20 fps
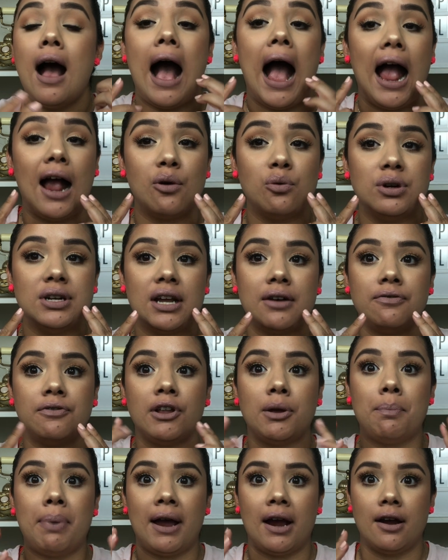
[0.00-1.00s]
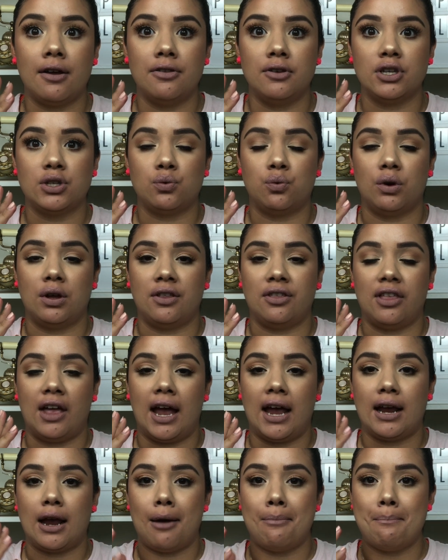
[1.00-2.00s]
I would definitely pair this with
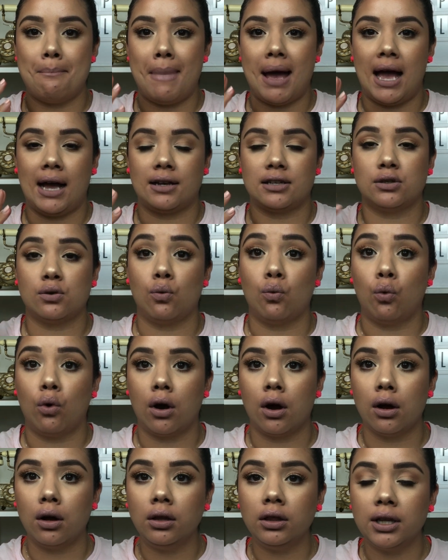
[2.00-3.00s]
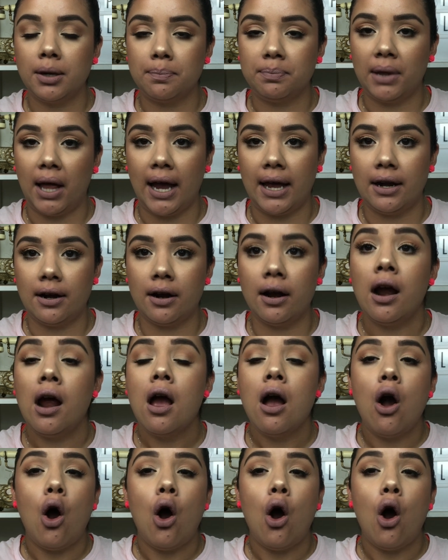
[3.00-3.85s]
like a MAC's Whirl lip liner